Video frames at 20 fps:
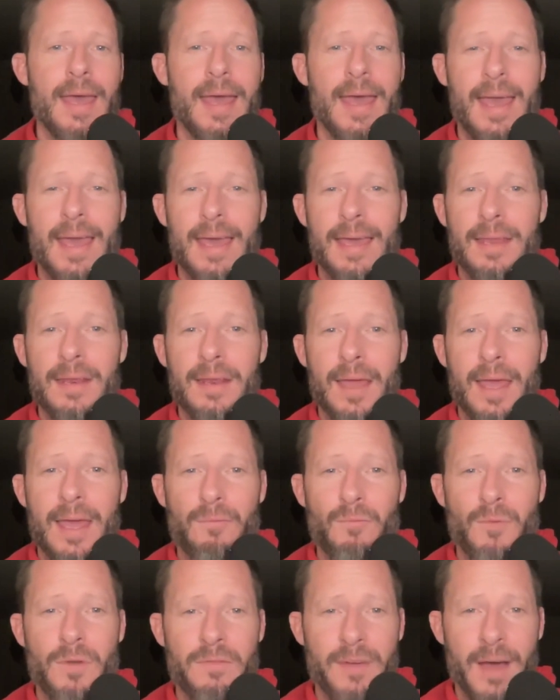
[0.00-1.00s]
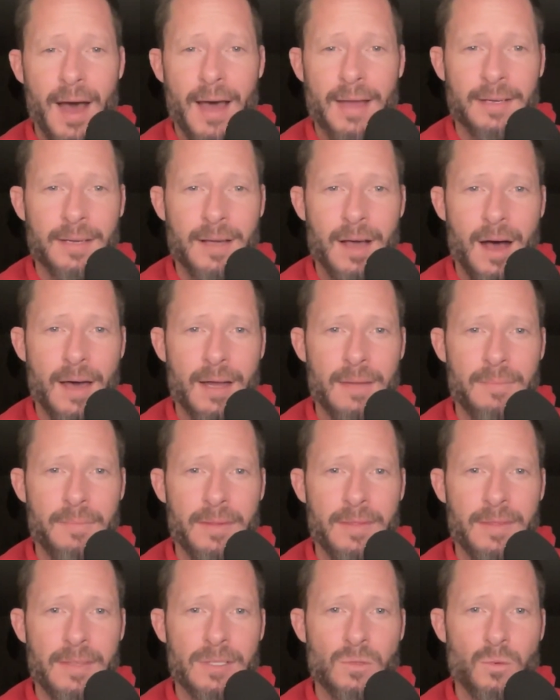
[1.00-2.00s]
and and we've gotten caught up
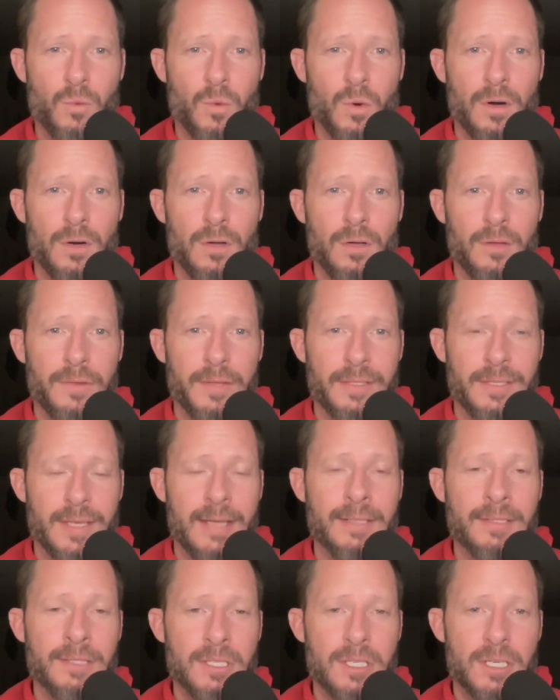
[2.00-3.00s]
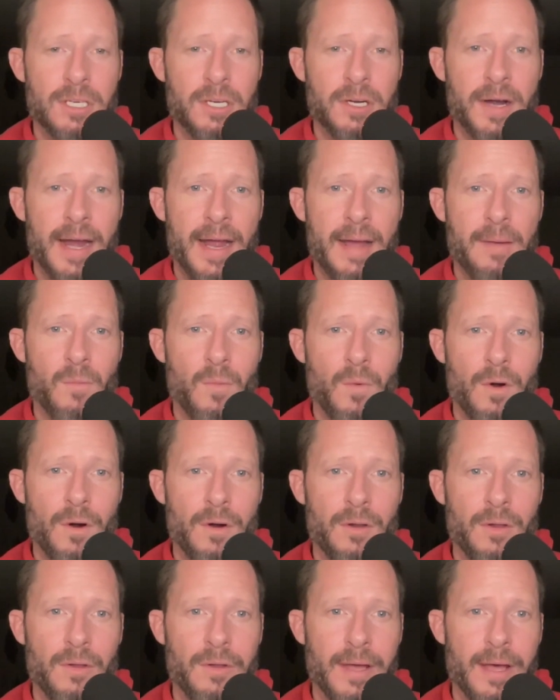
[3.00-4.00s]
in this world this instagram
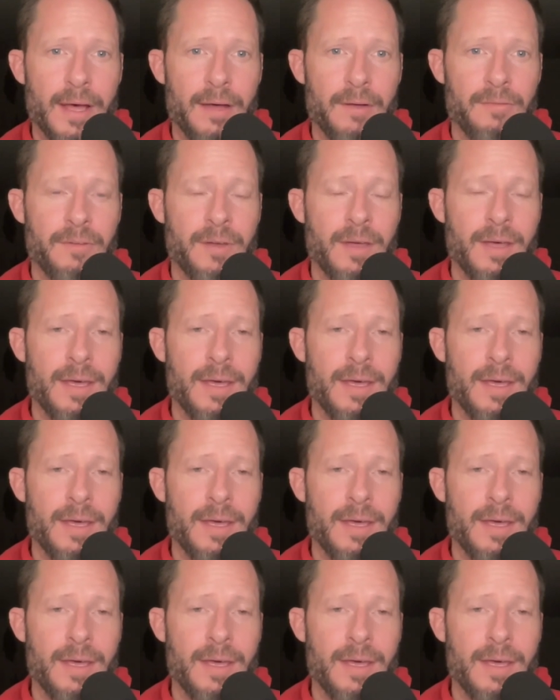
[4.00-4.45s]
world of